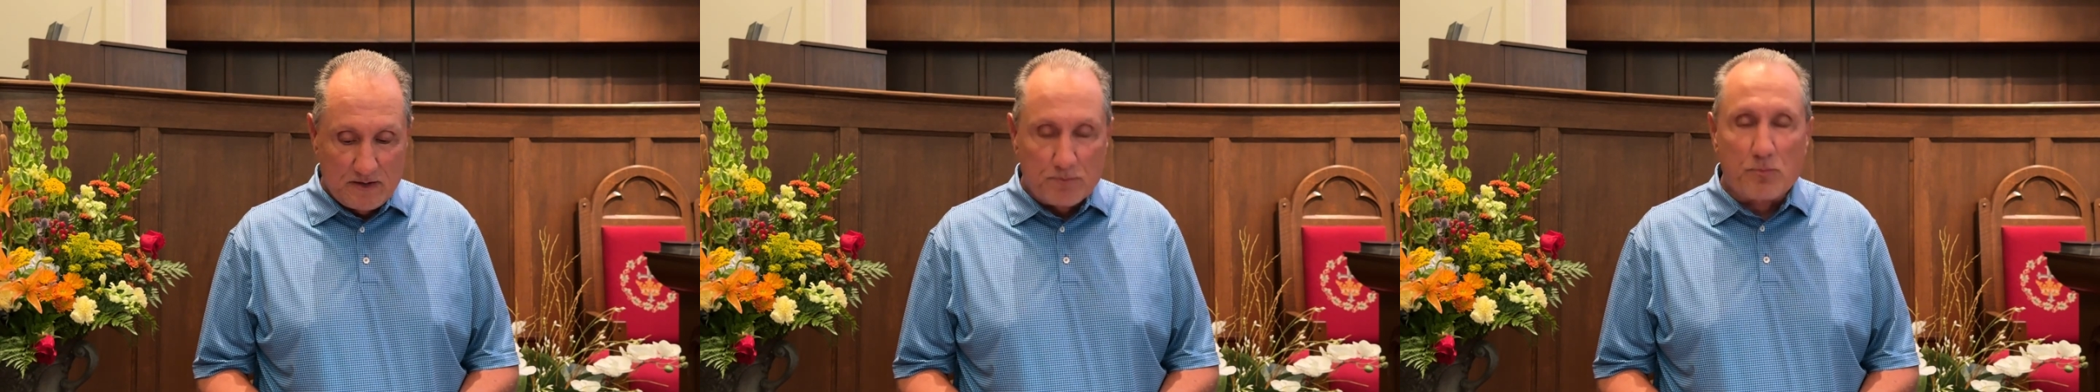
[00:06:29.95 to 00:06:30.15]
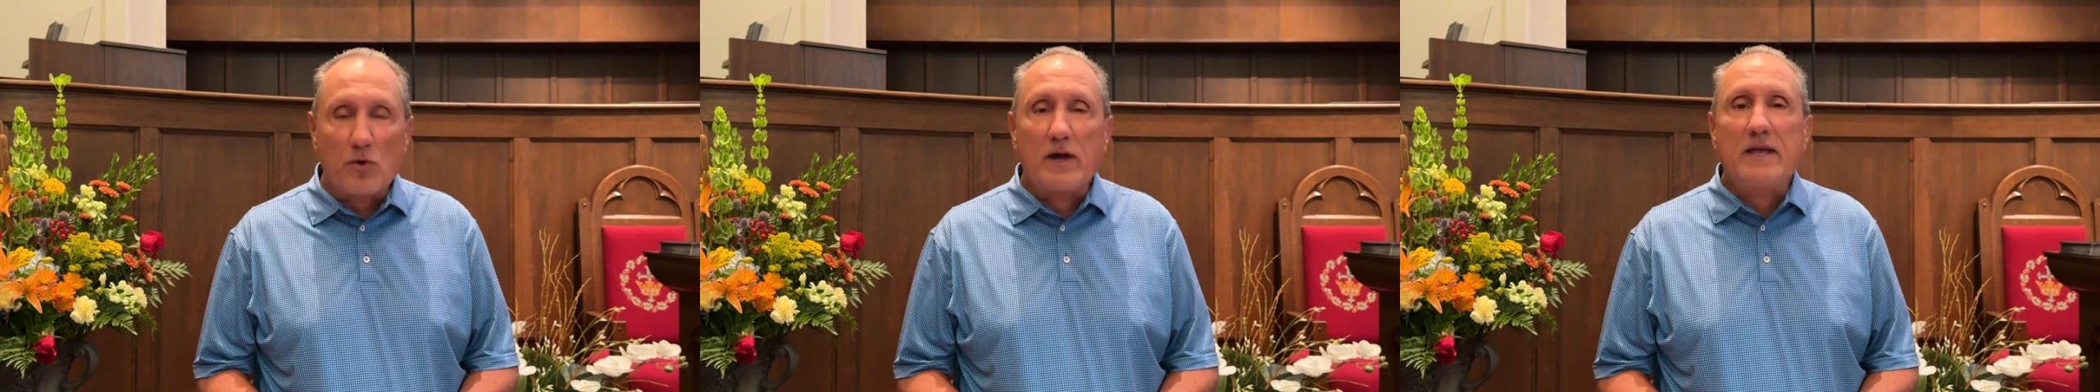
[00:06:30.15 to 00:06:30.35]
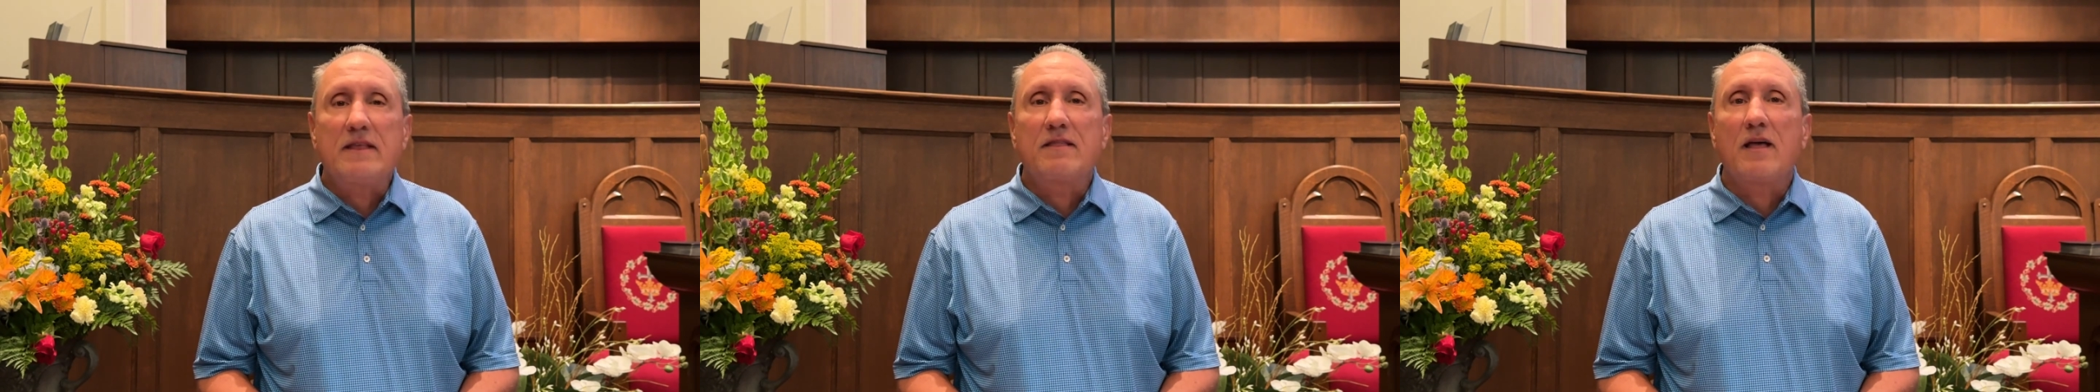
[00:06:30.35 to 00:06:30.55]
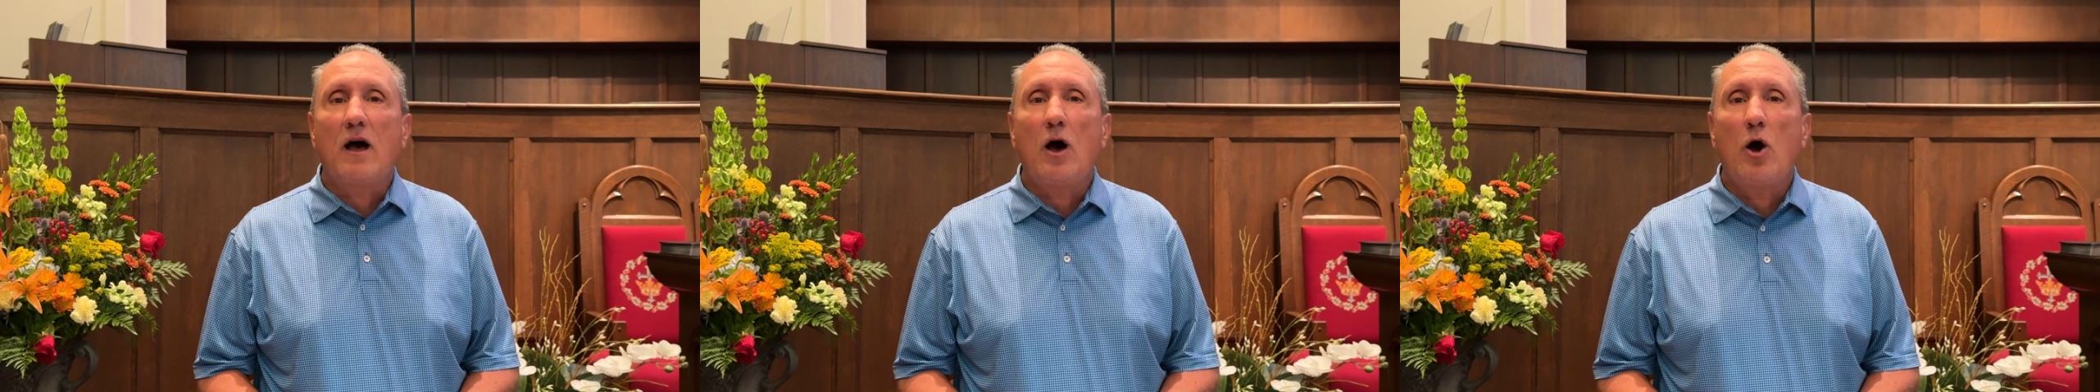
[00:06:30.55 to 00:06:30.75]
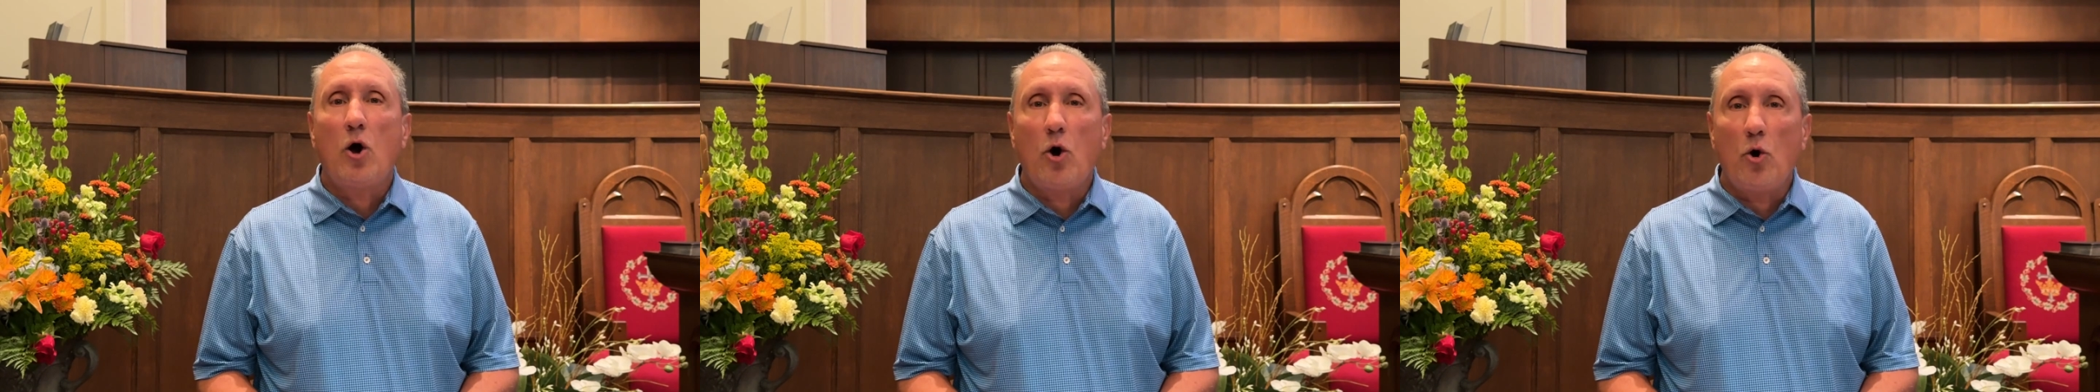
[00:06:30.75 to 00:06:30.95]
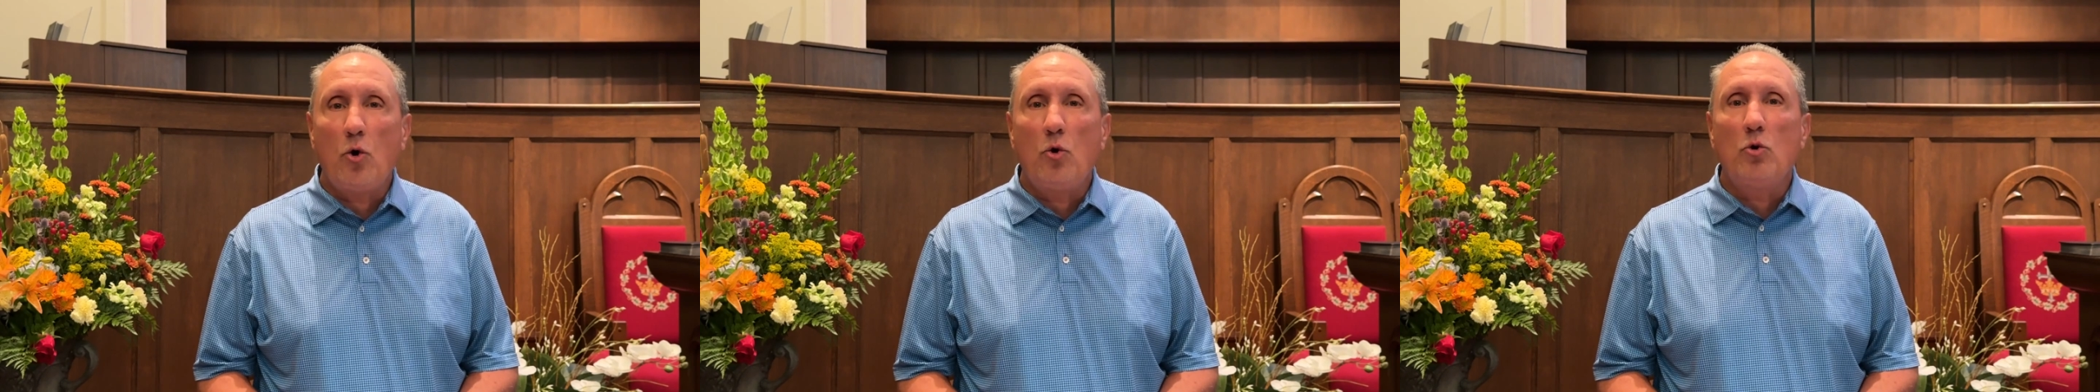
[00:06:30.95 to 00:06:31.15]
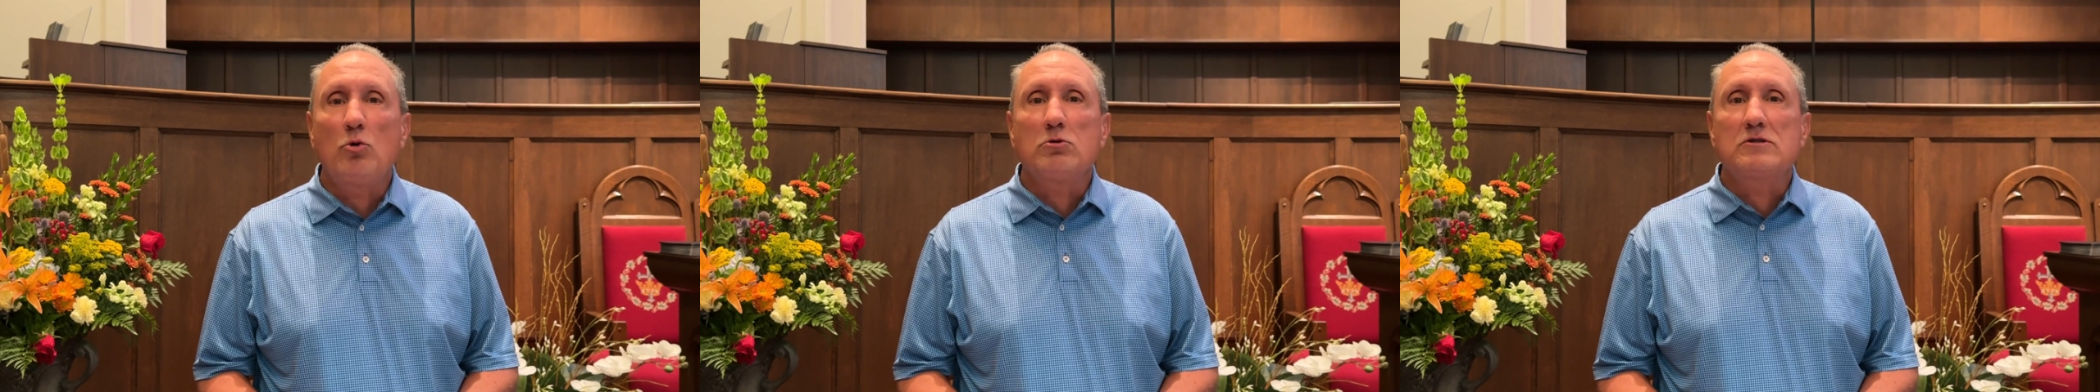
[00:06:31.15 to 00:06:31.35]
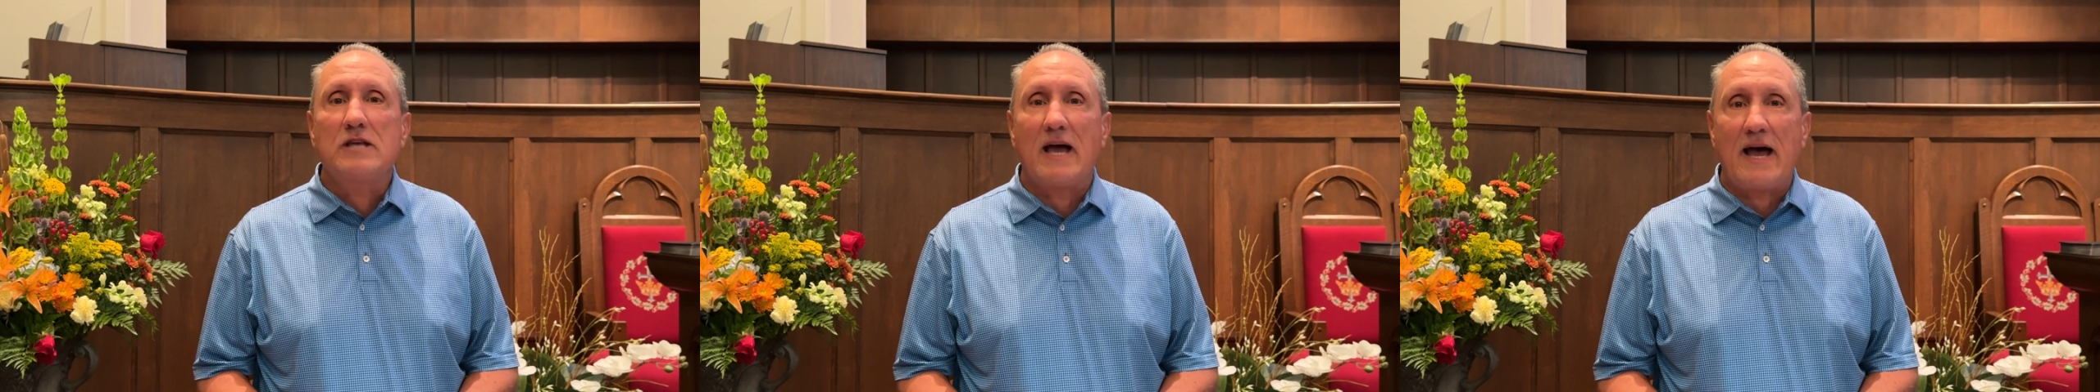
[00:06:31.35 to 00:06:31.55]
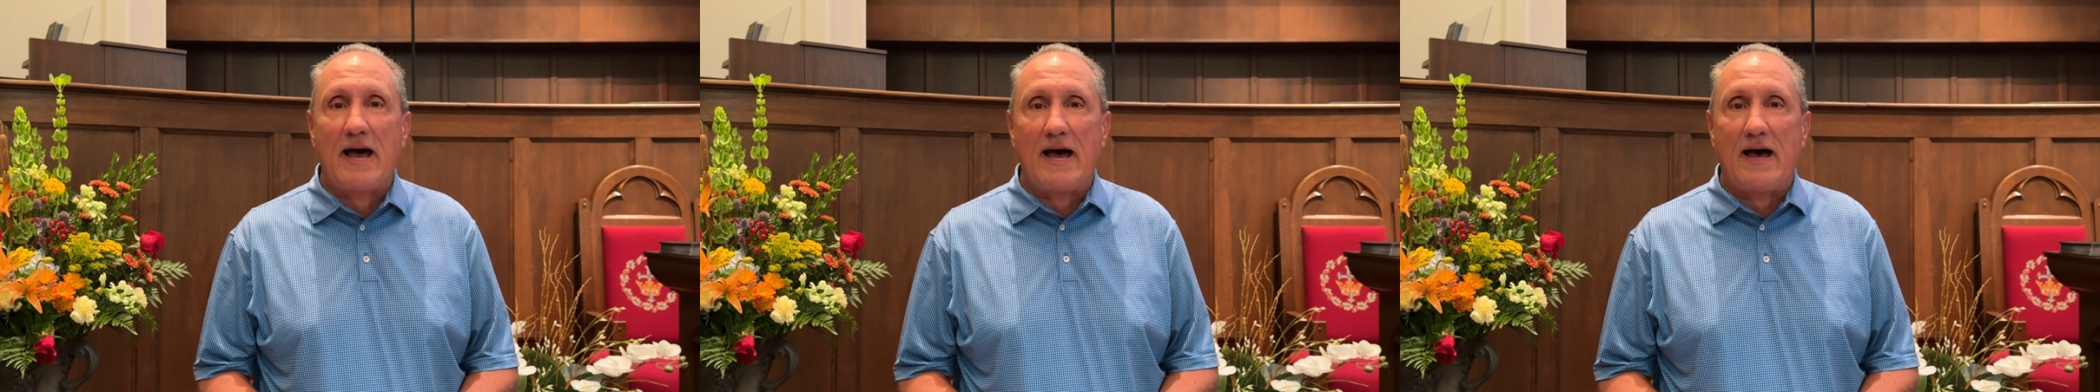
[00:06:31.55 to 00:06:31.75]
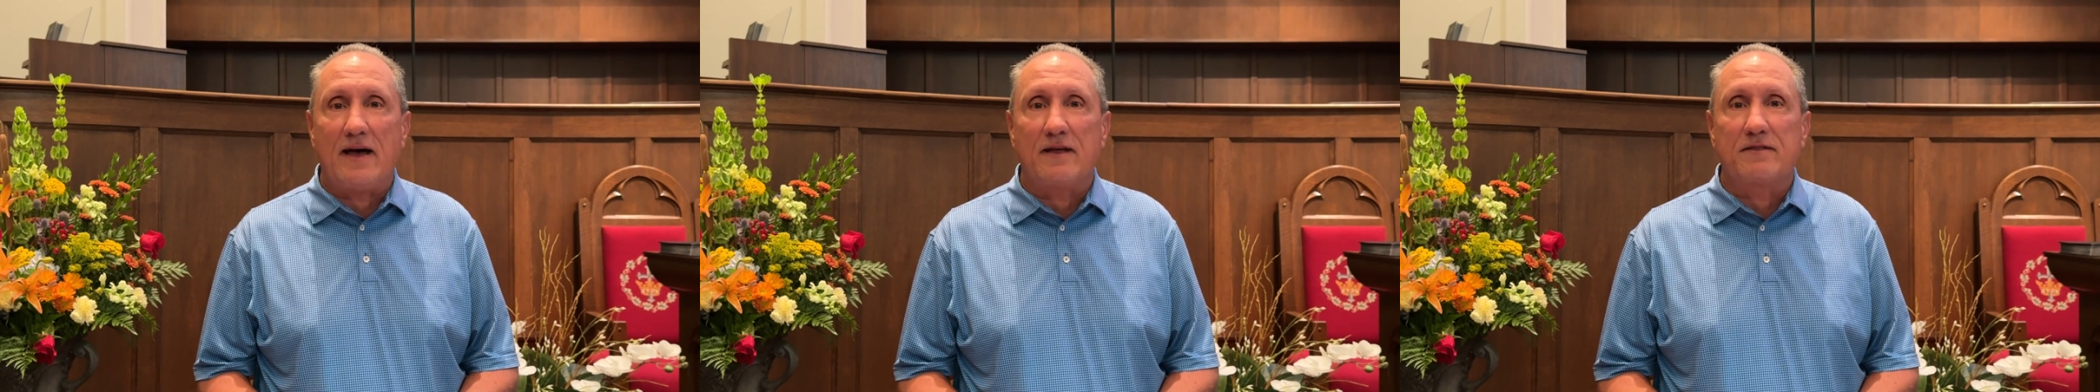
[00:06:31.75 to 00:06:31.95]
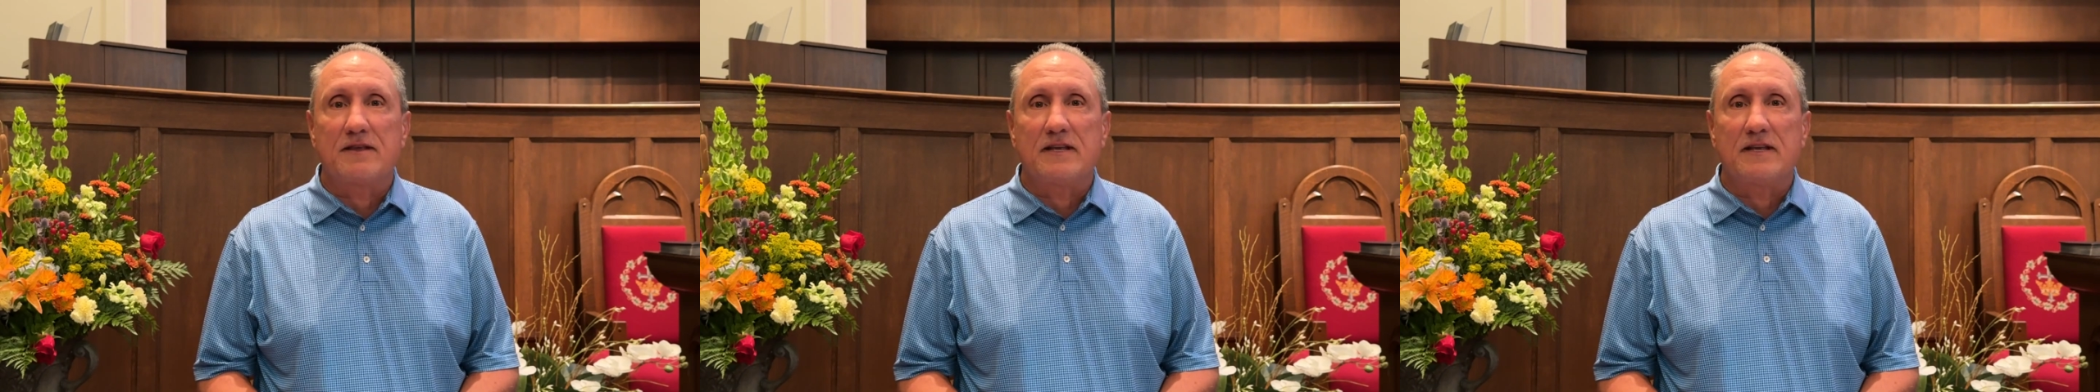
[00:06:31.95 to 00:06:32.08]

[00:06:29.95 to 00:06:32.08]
Bring the whole tithe